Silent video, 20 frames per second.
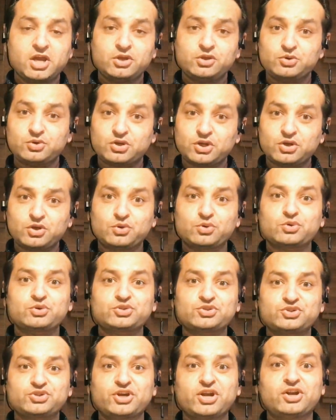you can go
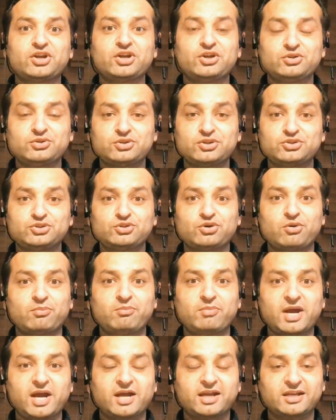straight into the job
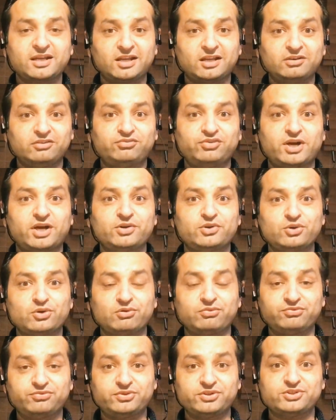market and find your
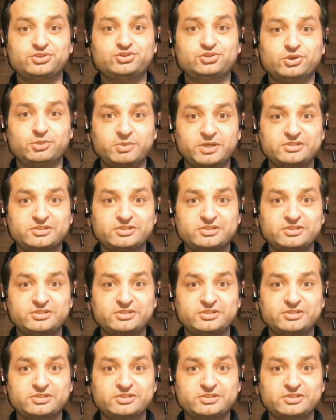first job